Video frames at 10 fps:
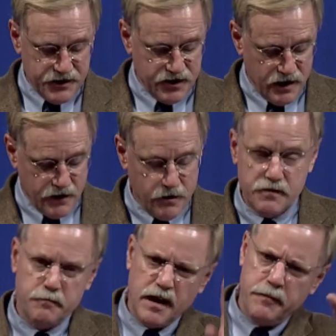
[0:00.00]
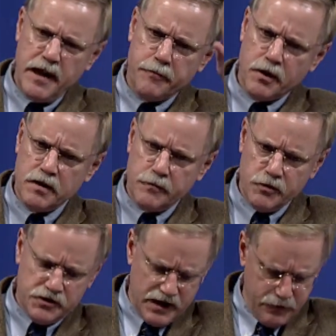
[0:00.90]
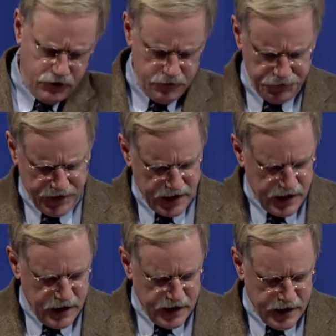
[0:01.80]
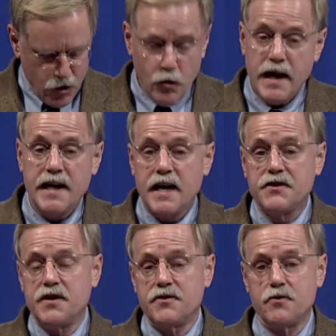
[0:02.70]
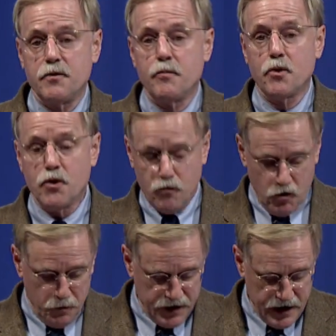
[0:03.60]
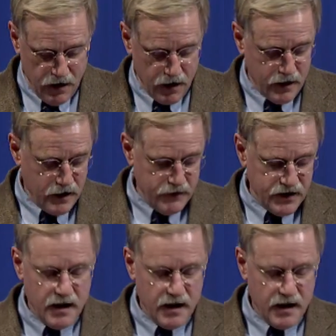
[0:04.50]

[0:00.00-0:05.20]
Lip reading: to others by paperclip or staple, and who had access to the burn room in the archives.